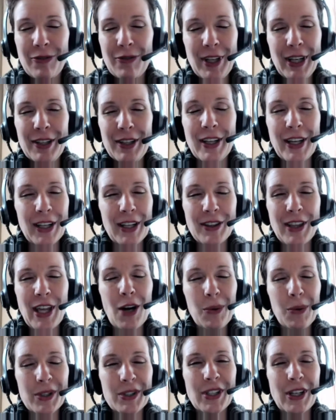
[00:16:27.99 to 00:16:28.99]

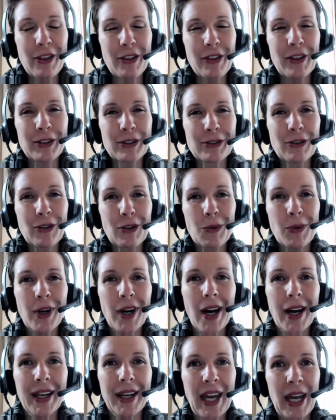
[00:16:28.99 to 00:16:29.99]
That was, I think, sort of
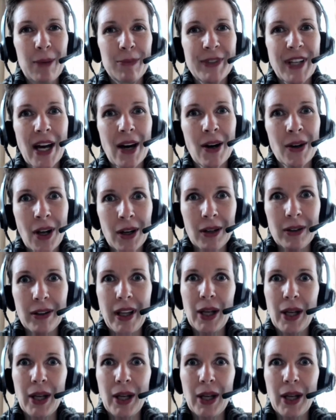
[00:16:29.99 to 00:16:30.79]
where I came down on it.